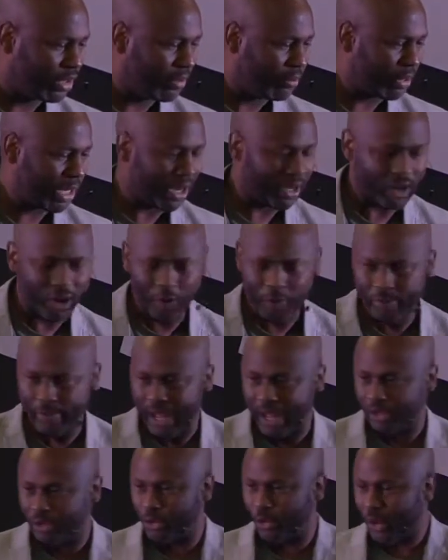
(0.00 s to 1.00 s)
but I learned
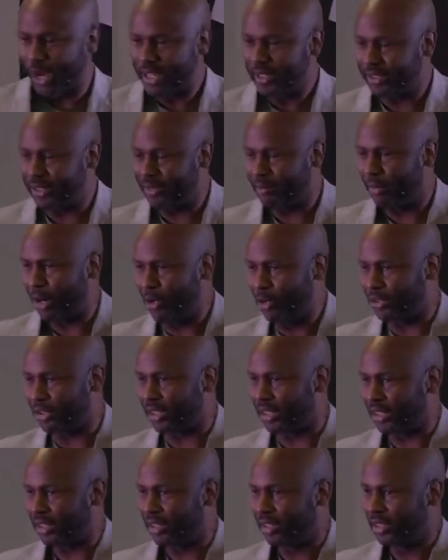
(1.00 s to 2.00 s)
about grace and
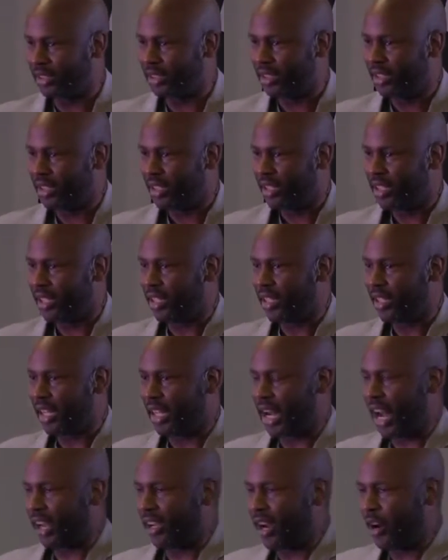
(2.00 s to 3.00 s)
mercy.
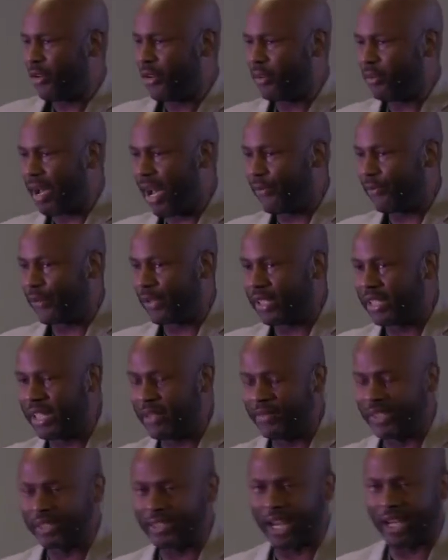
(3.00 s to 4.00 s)
And I learned about
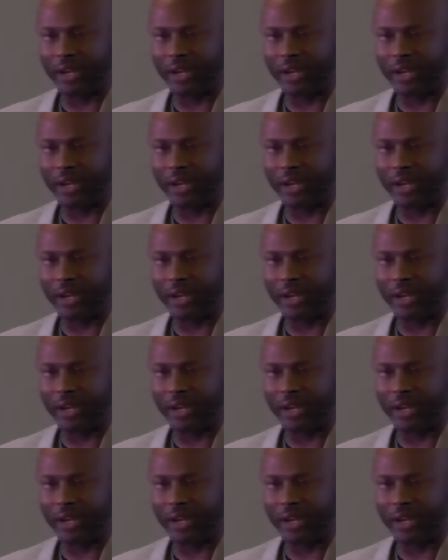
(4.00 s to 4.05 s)
forgiveness. I